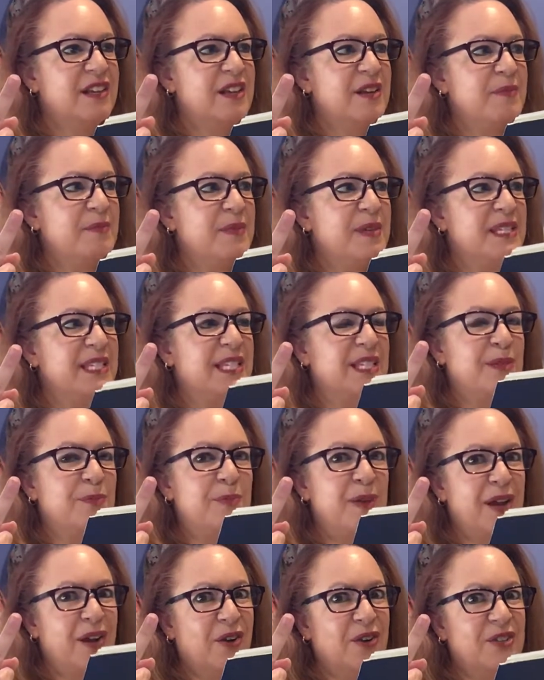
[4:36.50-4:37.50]
Mrs.
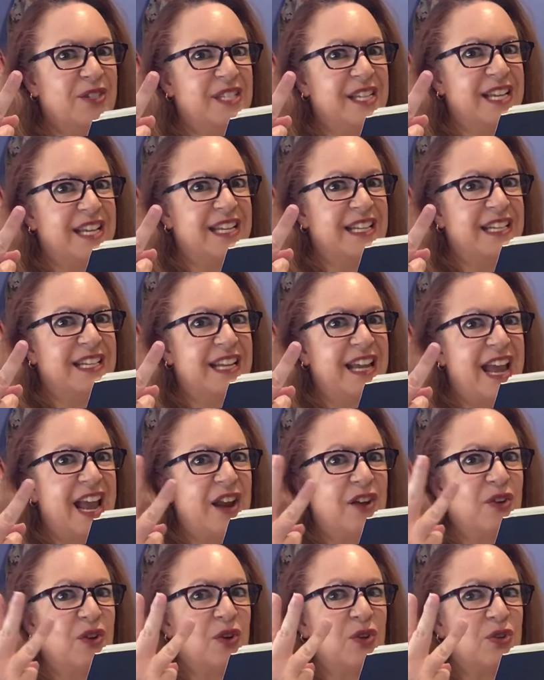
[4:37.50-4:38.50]
Bickerson
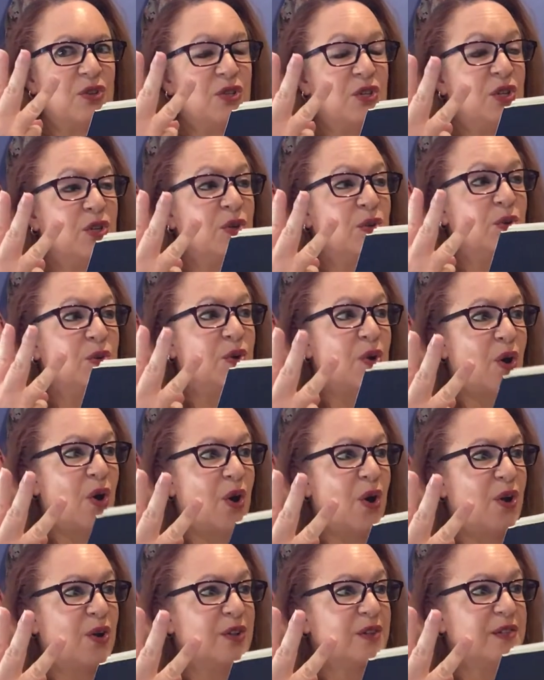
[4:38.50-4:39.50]
and her 2
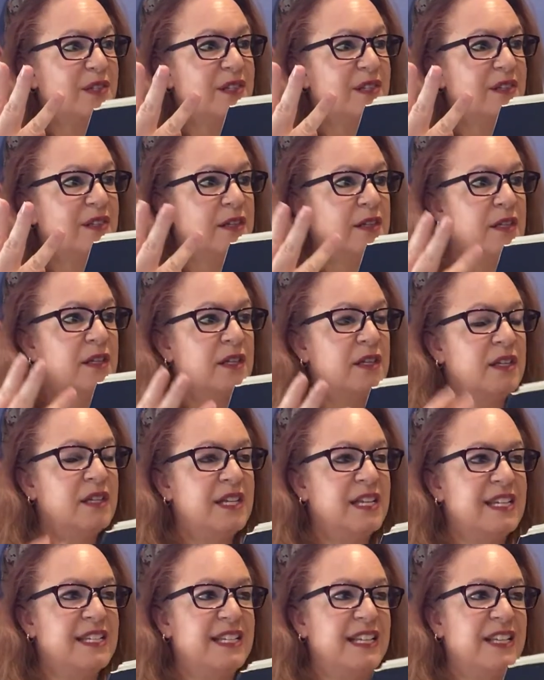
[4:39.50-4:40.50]
dogs.
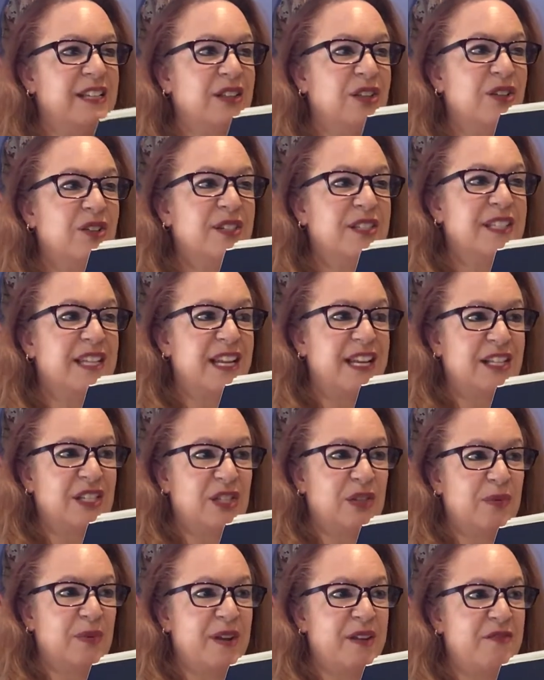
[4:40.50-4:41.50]
Izzy looks at his
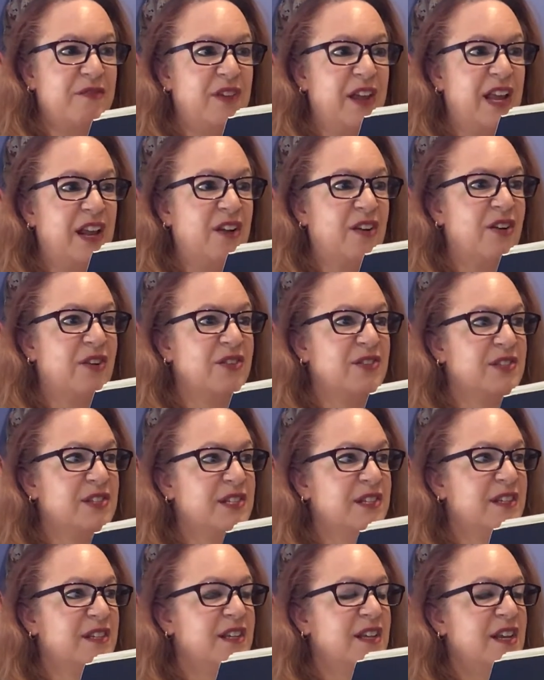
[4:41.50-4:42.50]
3 fingers.
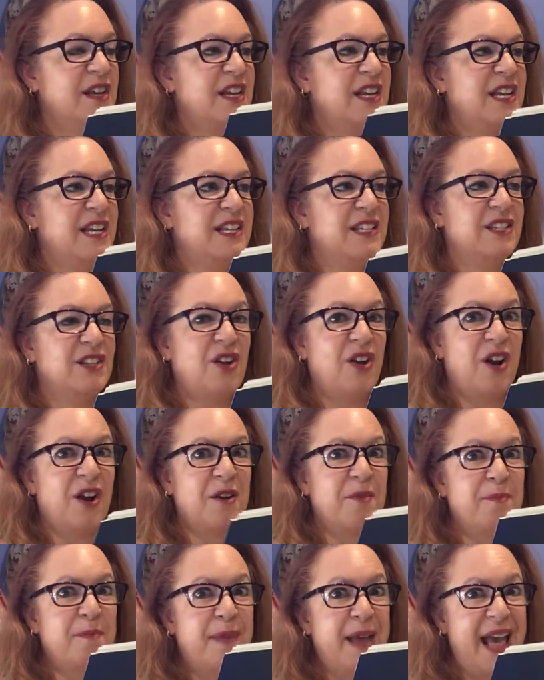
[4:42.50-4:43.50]
His
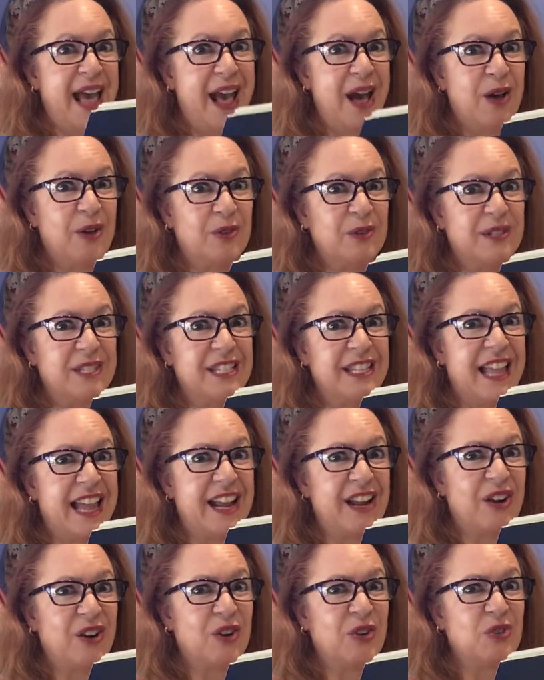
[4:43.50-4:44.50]
heart pounds
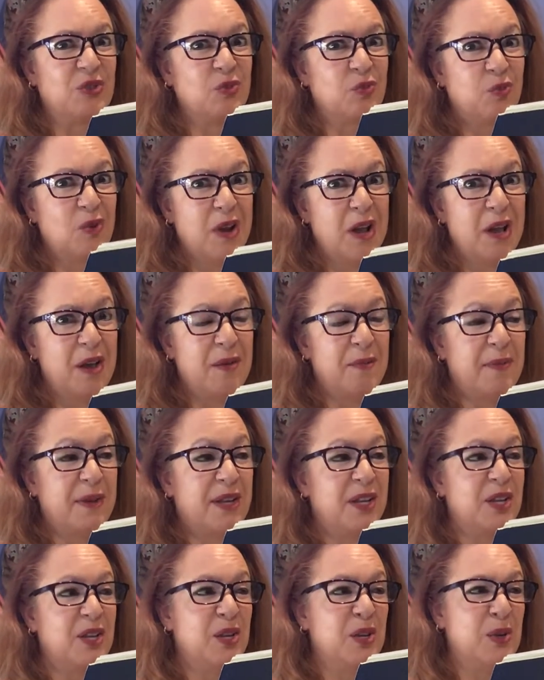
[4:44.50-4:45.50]
like her drum
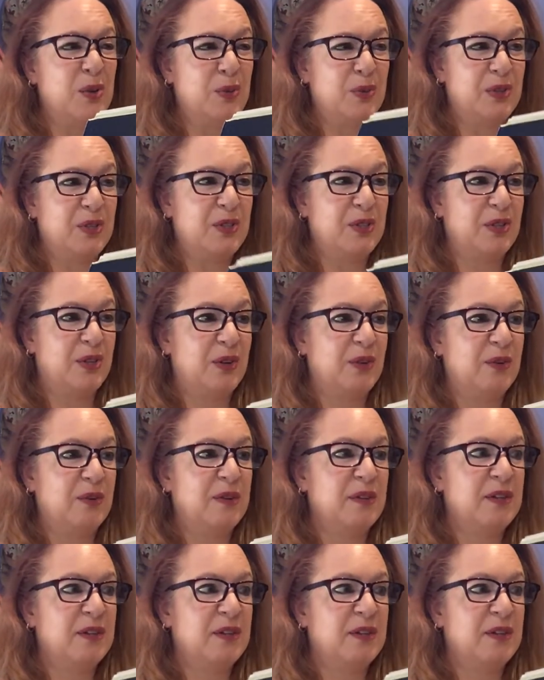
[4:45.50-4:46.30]
used to.